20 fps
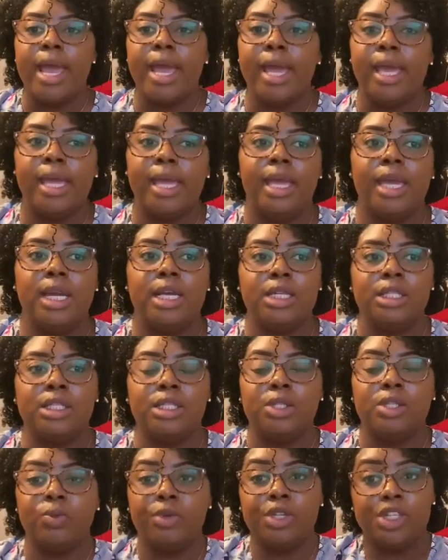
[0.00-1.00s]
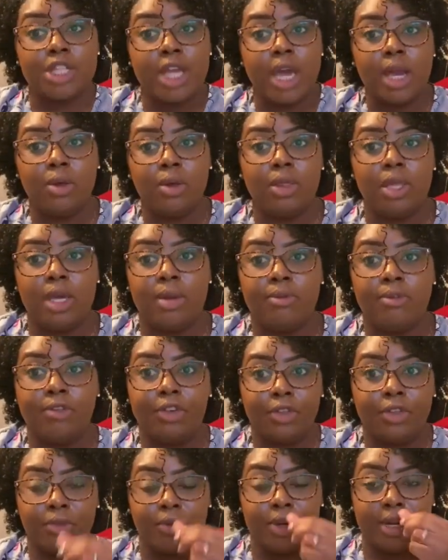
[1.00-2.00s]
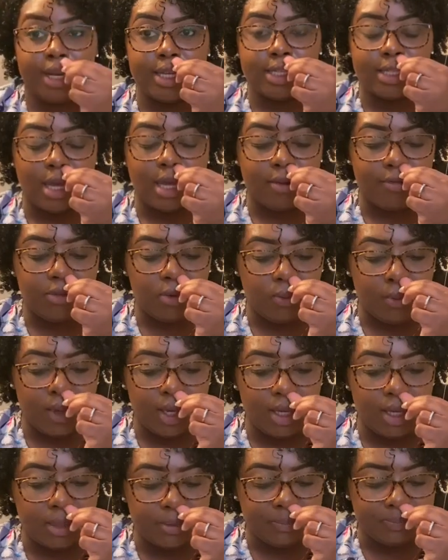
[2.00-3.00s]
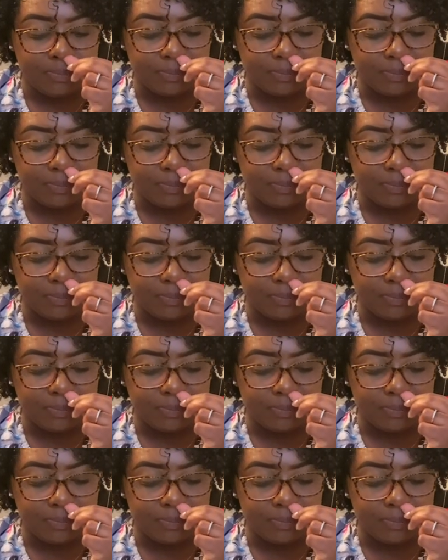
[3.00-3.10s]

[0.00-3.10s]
and we shadowed them for 3 days out of the week,